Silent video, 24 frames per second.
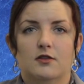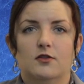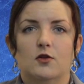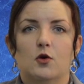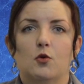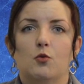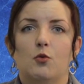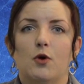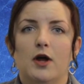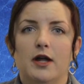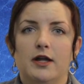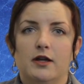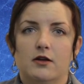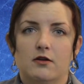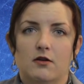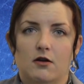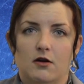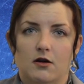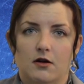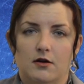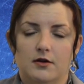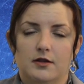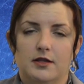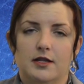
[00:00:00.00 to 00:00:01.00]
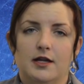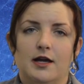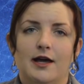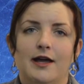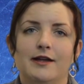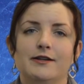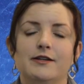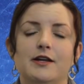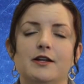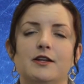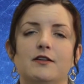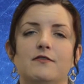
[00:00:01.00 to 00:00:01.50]
The white card, the
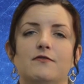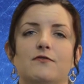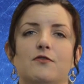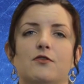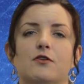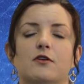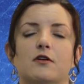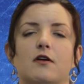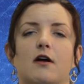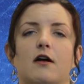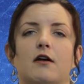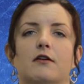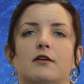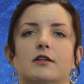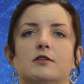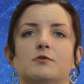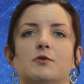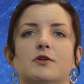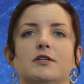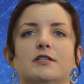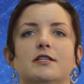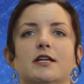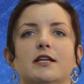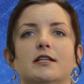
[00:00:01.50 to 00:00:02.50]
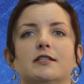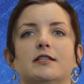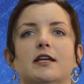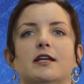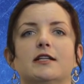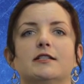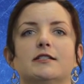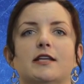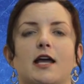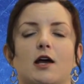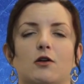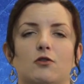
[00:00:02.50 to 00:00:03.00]
I-94 card, is what
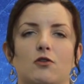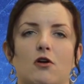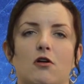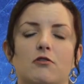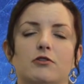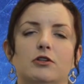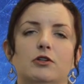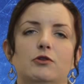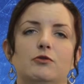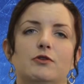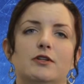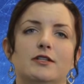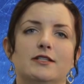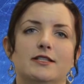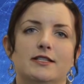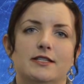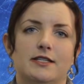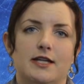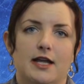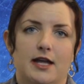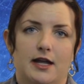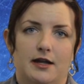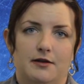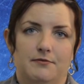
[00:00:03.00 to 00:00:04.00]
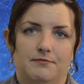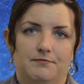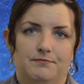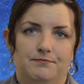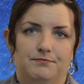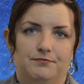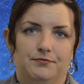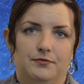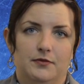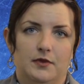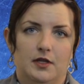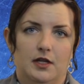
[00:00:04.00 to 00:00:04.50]
dictates how long you can stay.
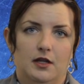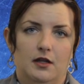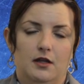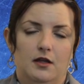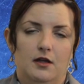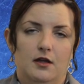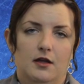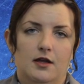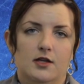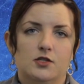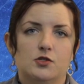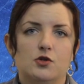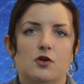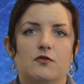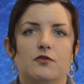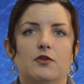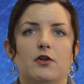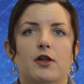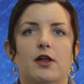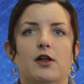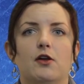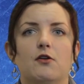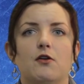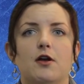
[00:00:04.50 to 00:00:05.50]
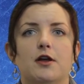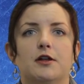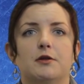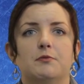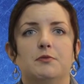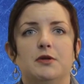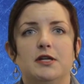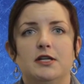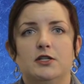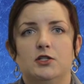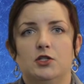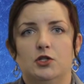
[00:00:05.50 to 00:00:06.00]
So if you're here on a
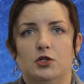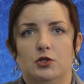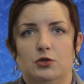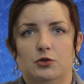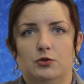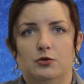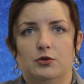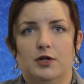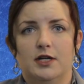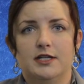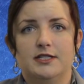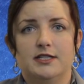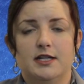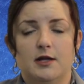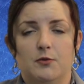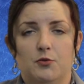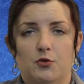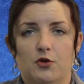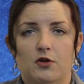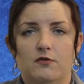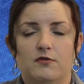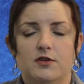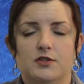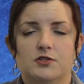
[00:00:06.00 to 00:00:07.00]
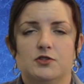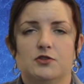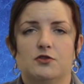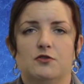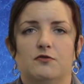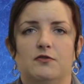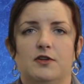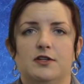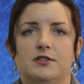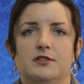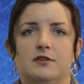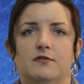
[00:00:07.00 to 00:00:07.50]
B2, a temporary
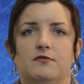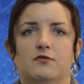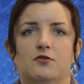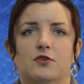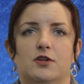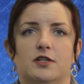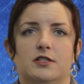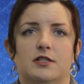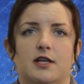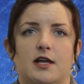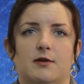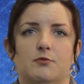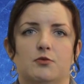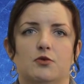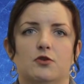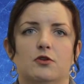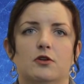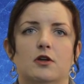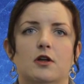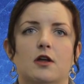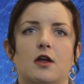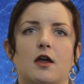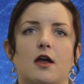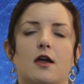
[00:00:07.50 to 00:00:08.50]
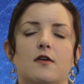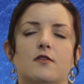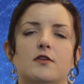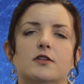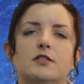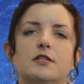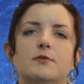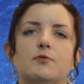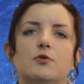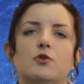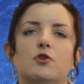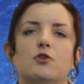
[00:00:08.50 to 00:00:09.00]
visitor visa for example, the
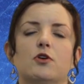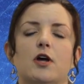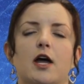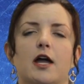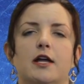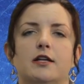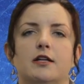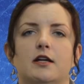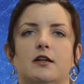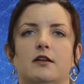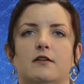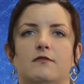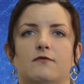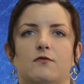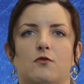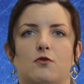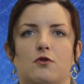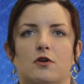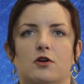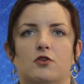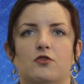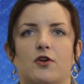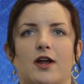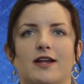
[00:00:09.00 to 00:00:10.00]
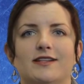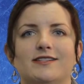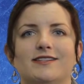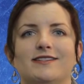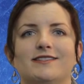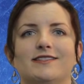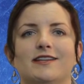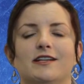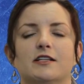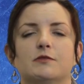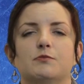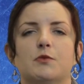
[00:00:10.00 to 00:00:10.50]
typical I-94 grants a
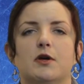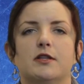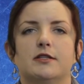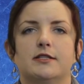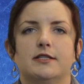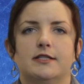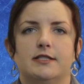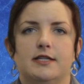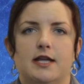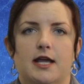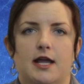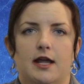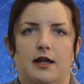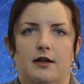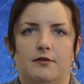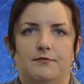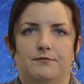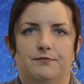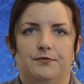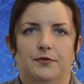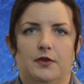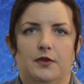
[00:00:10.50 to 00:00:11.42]
6-month stay.